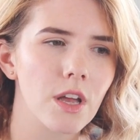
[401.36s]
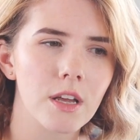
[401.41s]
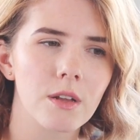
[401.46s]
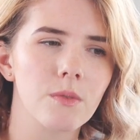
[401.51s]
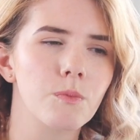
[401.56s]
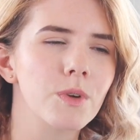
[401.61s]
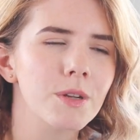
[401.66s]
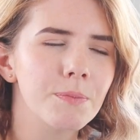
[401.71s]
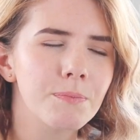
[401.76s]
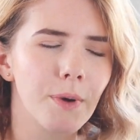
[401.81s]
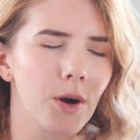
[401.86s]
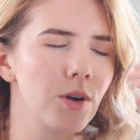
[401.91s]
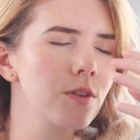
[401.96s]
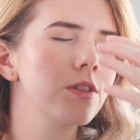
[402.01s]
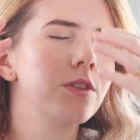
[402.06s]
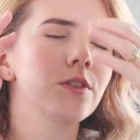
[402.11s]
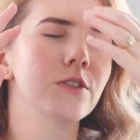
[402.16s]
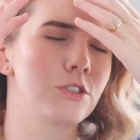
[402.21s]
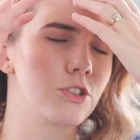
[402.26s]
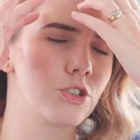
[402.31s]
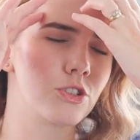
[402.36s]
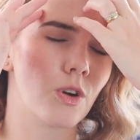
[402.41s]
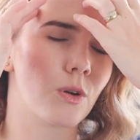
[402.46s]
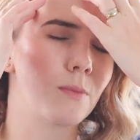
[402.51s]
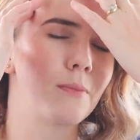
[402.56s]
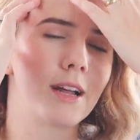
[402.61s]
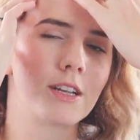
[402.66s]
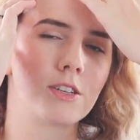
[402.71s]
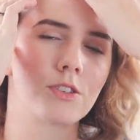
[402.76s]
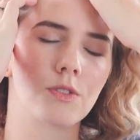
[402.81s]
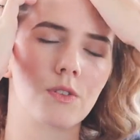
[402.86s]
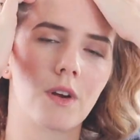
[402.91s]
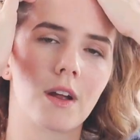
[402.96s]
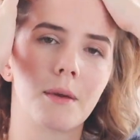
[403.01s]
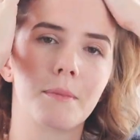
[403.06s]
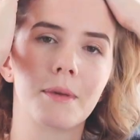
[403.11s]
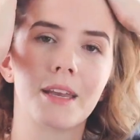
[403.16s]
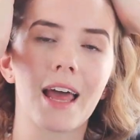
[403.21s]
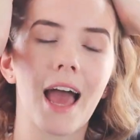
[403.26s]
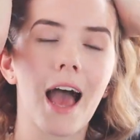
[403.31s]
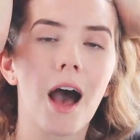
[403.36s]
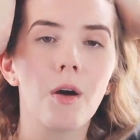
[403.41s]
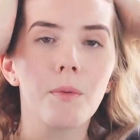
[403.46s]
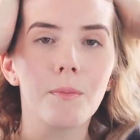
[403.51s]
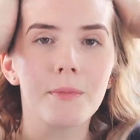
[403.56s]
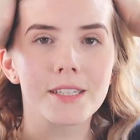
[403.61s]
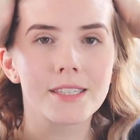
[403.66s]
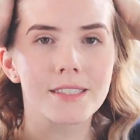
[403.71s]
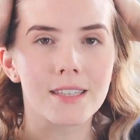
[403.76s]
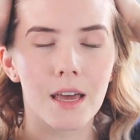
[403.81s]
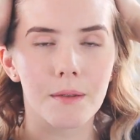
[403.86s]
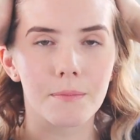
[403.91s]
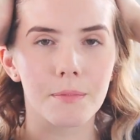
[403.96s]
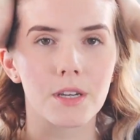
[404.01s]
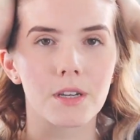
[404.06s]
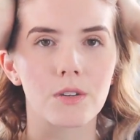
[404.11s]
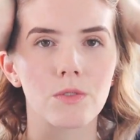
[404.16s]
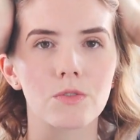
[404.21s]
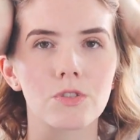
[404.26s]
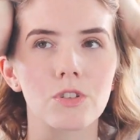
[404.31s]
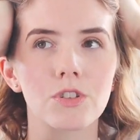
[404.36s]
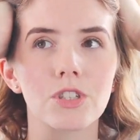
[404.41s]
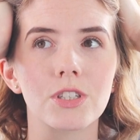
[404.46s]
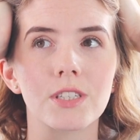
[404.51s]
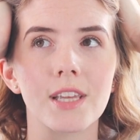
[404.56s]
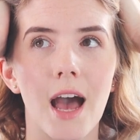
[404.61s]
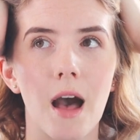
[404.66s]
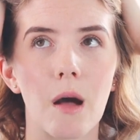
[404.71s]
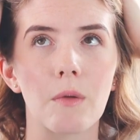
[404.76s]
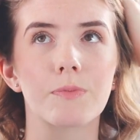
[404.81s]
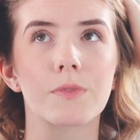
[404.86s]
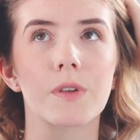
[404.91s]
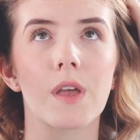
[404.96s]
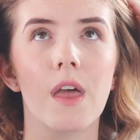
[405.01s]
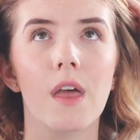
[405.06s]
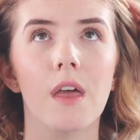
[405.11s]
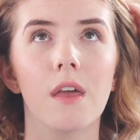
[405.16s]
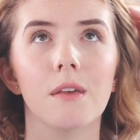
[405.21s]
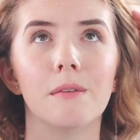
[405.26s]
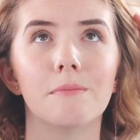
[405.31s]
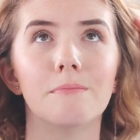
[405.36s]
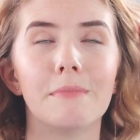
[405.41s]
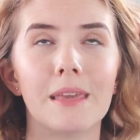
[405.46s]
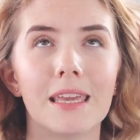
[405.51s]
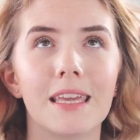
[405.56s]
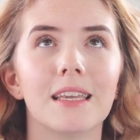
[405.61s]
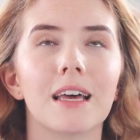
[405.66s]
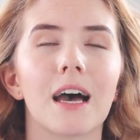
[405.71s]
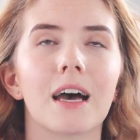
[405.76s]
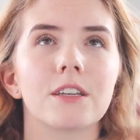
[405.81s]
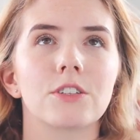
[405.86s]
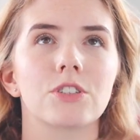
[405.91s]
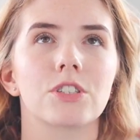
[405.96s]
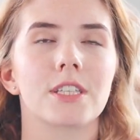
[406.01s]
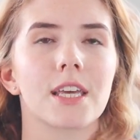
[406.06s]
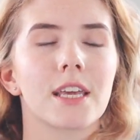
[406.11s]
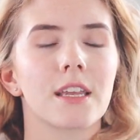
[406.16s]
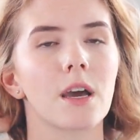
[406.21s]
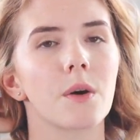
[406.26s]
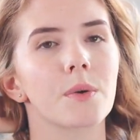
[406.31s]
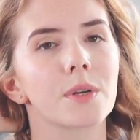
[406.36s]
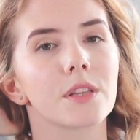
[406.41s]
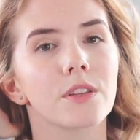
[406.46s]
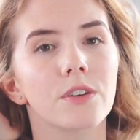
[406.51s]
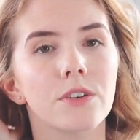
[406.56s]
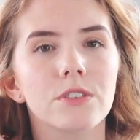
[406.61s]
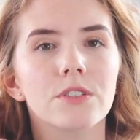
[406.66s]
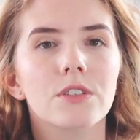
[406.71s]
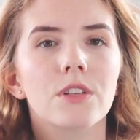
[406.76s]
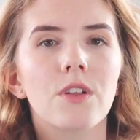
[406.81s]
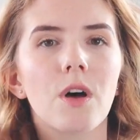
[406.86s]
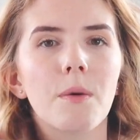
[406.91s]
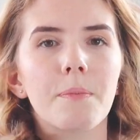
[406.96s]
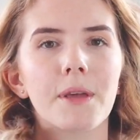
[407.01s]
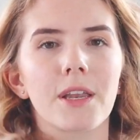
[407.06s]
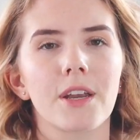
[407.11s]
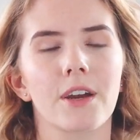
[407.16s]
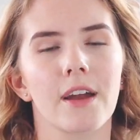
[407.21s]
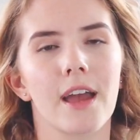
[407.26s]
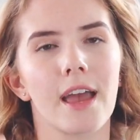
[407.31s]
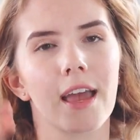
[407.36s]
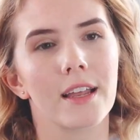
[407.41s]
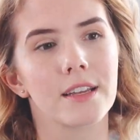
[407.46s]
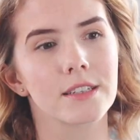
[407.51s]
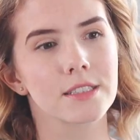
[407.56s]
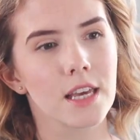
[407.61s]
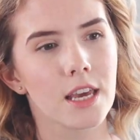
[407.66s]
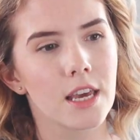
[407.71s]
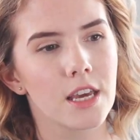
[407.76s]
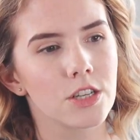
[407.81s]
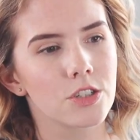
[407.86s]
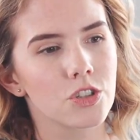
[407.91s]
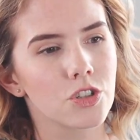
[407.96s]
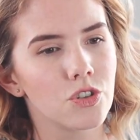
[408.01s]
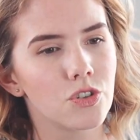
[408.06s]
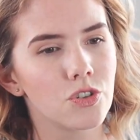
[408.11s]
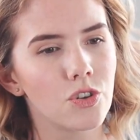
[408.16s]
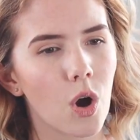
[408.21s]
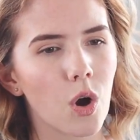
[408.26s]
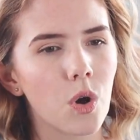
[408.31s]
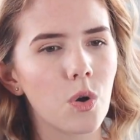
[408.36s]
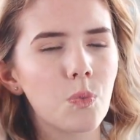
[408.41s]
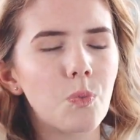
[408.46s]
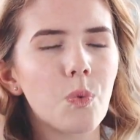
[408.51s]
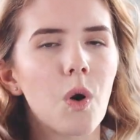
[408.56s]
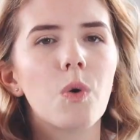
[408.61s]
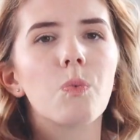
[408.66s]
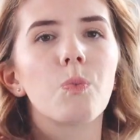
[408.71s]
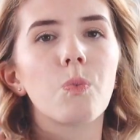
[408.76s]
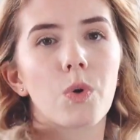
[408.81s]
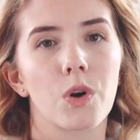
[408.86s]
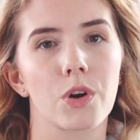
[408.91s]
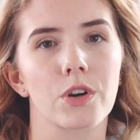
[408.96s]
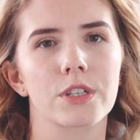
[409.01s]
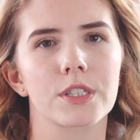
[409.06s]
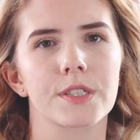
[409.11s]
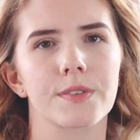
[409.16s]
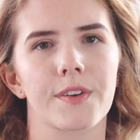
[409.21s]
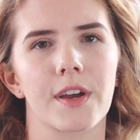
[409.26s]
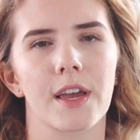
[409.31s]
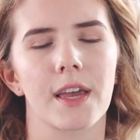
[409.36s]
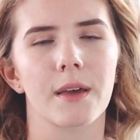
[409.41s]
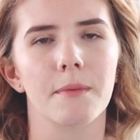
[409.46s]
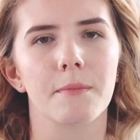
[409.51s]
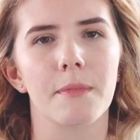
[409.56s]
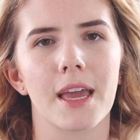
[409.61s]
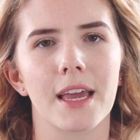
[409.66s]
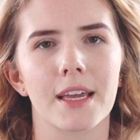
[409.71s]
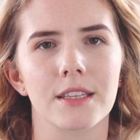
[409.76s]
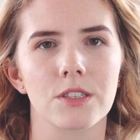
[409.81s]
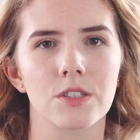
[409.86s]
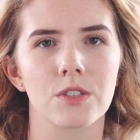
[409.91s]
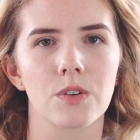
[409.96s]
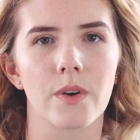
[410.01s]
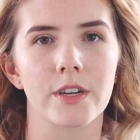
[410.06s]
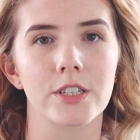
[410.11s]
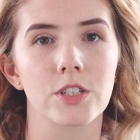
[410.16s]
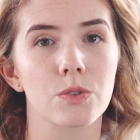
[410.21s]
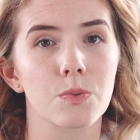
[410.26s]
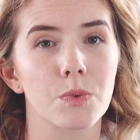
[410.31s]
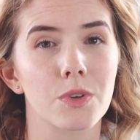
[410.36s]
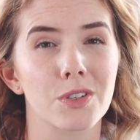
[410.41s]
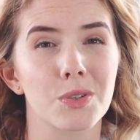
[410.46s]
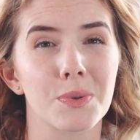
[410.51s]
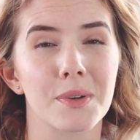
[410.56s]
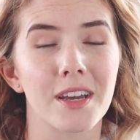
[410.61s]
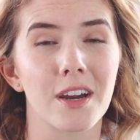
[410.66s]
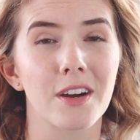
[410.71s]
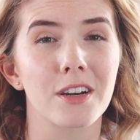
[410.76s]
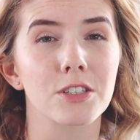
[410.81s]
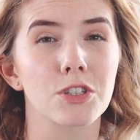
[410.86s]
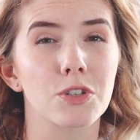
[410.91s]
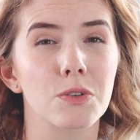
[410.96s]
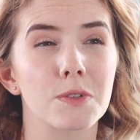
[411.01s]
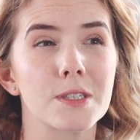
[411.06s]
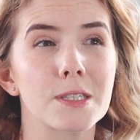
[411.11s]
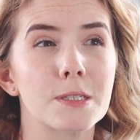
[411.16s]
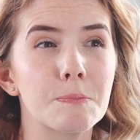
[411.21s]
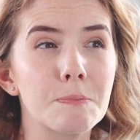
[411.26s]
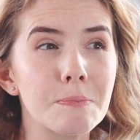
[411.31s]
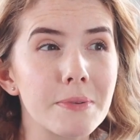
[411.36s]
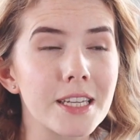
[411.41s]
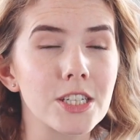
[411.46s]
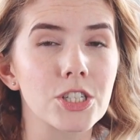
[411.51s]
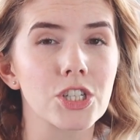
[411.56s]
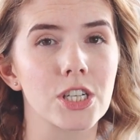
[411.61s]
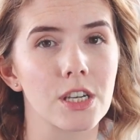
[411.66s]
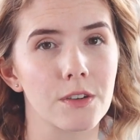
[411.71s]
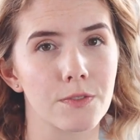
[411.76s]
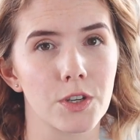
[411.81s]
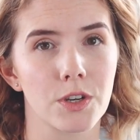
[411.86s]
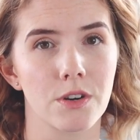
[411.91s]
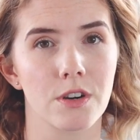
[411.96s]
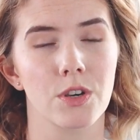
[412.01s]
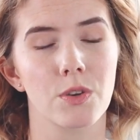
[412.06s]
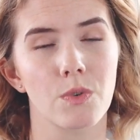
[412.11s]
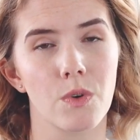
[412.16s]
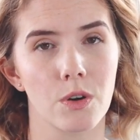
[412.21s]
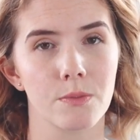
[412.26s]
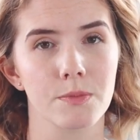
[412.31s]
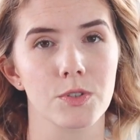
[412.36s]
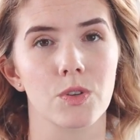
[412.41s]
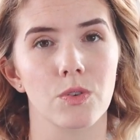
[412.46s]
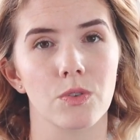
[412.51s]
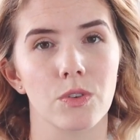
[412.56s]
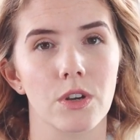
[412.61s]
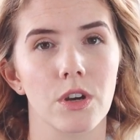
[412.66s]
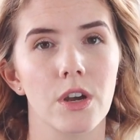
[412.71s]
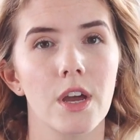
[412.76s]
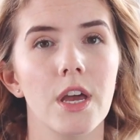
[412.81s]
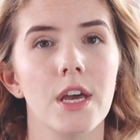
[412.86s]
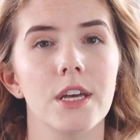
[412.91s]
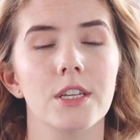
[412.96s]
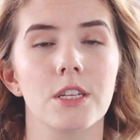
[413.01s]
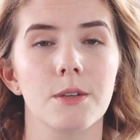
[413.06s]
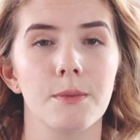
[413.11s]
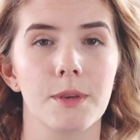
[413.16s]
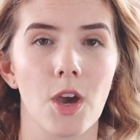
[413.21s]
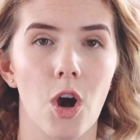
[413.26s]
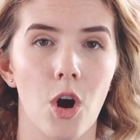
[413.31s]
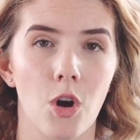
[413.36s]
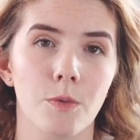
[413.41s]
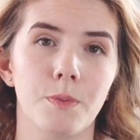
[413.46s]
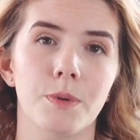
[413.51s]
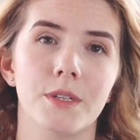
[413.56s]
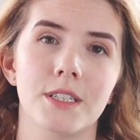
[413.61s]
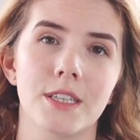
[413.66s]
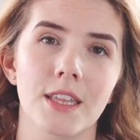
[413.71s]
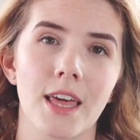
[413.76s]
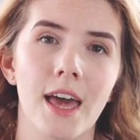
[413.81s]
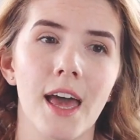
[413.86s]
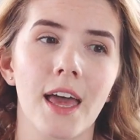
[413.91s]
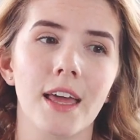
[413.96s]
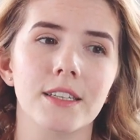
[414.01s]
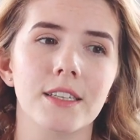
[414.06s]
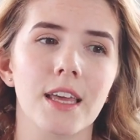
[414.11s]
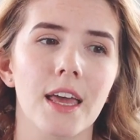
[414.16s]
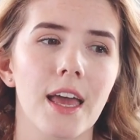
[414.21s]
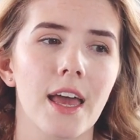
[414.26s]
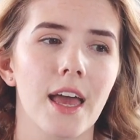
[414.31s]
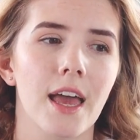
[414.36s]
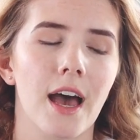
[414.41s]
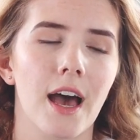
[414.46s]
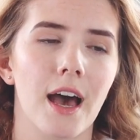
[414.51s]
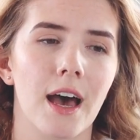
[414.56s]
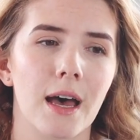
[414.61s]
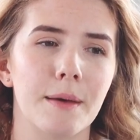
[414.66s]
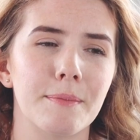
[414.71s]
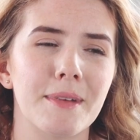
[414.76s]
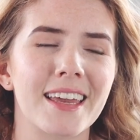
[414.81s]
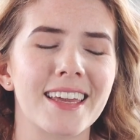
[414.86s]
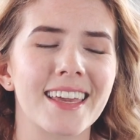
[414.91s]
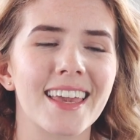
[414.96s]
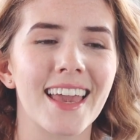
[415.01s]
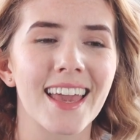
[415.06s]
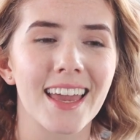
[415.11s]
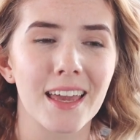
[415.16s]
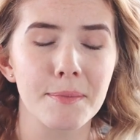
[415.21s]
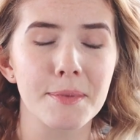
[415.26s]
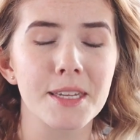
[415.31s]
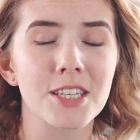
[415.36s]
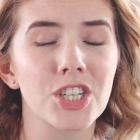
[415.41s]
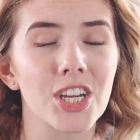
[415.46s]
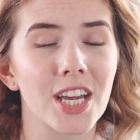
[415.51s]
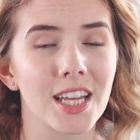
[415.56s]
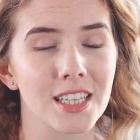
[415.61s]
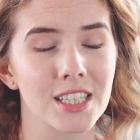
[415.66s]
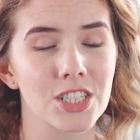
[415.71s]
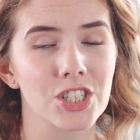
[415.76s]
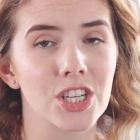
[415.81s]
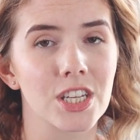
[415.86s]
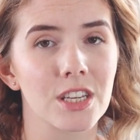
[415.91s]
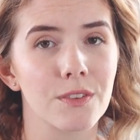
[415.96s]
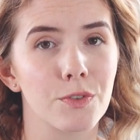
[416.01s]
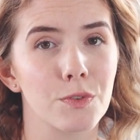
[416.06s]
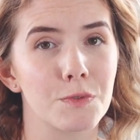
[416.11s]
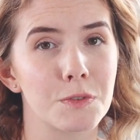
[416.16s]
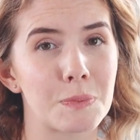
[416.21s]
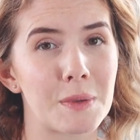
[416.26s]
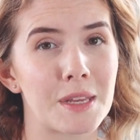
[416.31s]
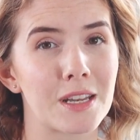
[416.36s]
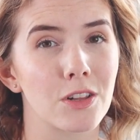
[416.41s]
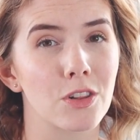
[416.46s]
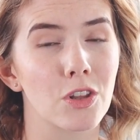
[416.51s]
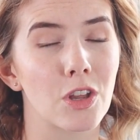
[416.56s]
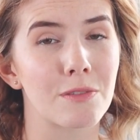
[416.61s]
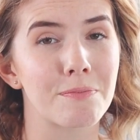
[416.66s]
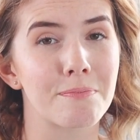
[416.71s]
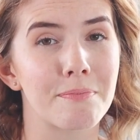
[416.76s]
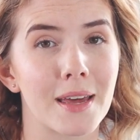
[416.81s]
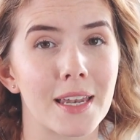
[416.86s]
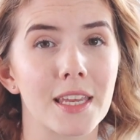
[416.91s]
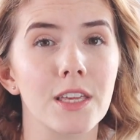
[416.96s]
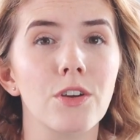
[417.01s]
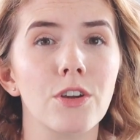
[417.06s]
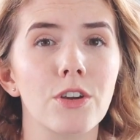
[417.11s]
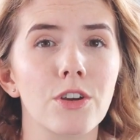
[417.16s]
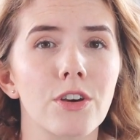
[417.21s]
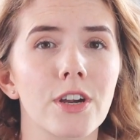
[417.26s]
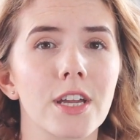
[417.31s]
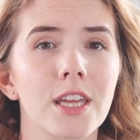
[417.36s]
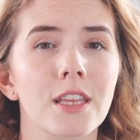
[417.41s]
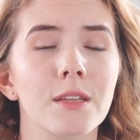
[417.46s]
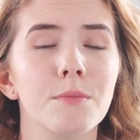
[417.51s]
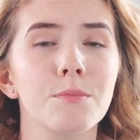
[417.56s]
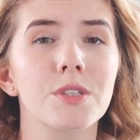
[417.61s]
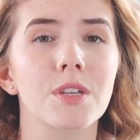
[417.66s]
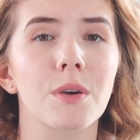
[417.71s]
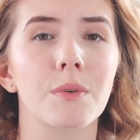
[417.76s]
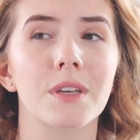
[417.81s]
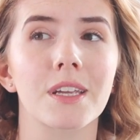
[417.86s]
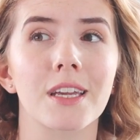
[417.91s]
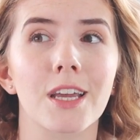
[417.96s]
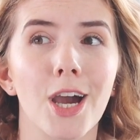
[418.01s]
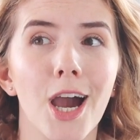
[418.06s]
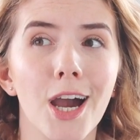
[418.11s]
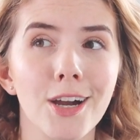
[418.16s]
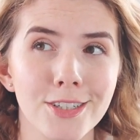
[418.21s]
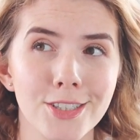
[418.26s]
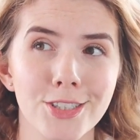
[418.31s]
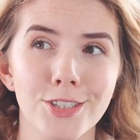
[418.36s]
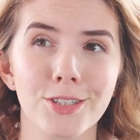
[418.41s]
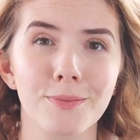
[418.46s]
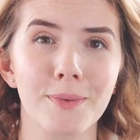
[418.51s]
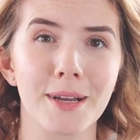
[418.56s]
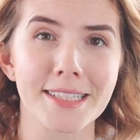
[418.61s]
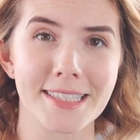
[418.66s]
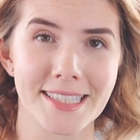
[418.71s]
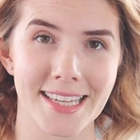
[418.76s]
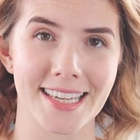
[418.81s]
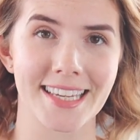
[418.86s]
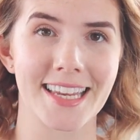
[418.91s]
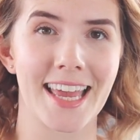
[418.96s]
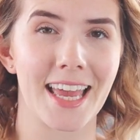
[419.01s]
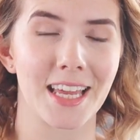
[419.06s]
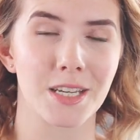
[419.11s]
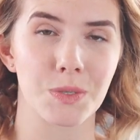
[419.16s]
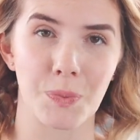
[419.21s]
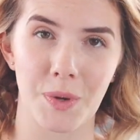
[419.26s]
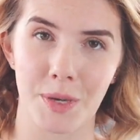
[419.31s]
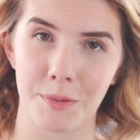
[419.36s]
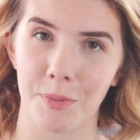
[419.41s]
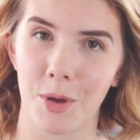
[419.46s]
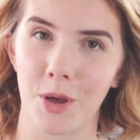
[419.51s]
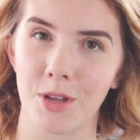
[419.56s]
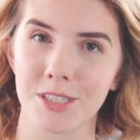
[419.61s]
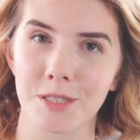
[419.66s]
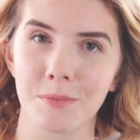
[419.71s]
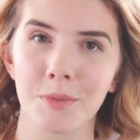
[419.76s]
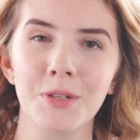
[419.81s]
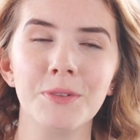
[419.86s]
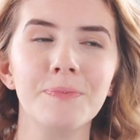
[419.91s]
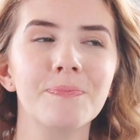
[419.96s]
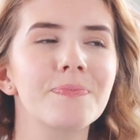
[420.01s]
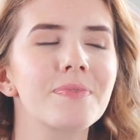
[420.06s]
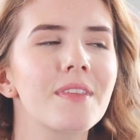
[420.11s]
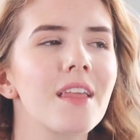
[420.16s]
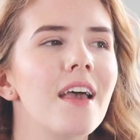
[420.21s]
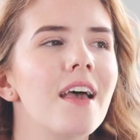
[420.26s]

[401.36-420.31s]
it, we both learned so much through it. I mean, it helped my son, but it also just helped me to understand how he learns a lot better and to know what works for him. And so I just want to encourage you, especially if you're a new homeschooler, to be open to that. Um, it can be challenging if you've spent a lot of money on a curriculum, so I would encourage you to buy secondhand when possible.